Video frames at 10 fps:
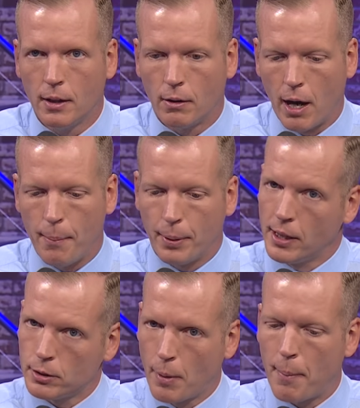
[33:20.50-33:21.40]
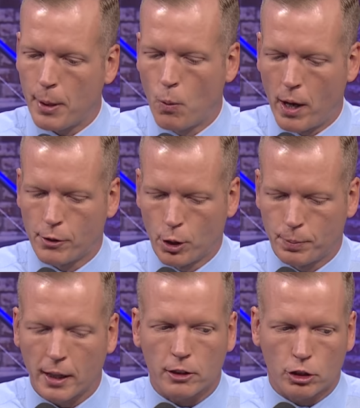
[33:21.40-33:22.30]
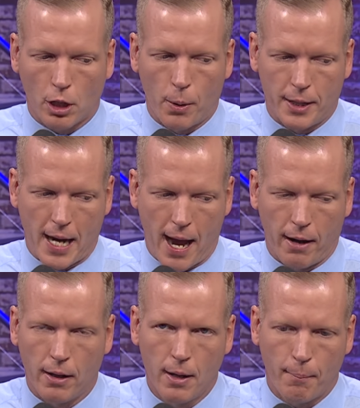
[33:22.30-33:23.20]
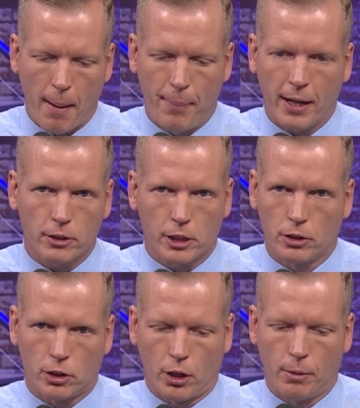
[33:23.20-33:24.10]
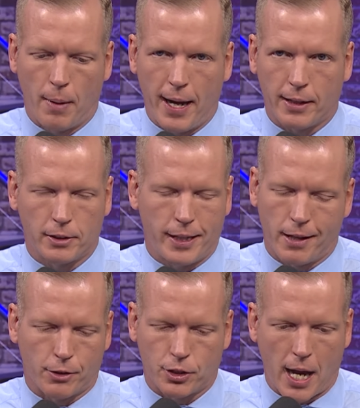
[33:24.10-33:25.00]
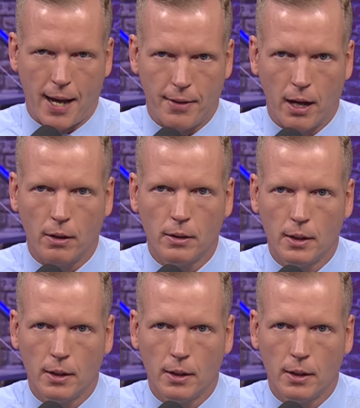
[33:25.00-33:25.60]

right? But this might be one group that could slow it down. My biggest concern, Mike, is the other side, though.